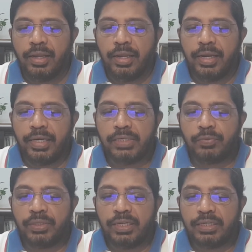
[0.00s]
It is
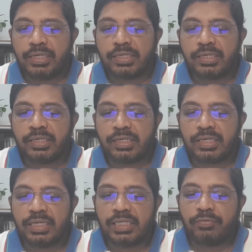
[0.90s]
within this
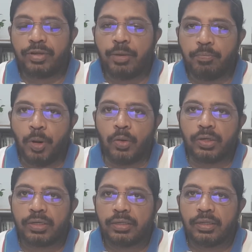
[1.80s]
discursive
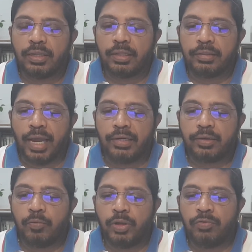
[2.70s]
epoch that
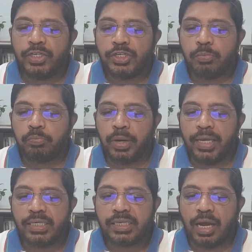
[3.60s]
we wish to
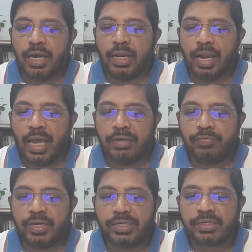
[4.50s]
place our
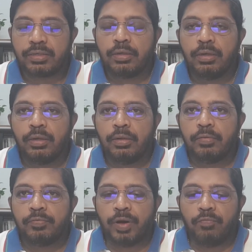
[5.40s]
language
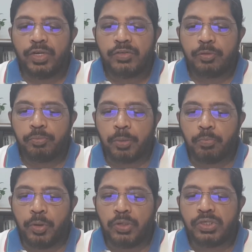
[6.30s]
from which we
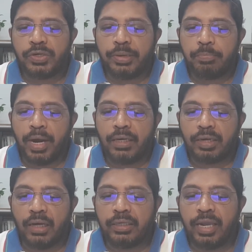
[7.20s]
propose to depart
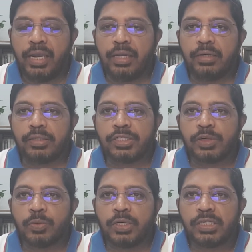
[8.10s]
again
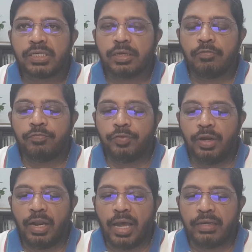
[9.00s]
towards a full
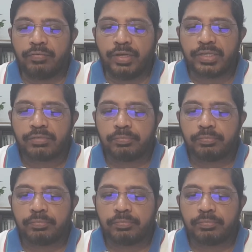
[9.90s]
language.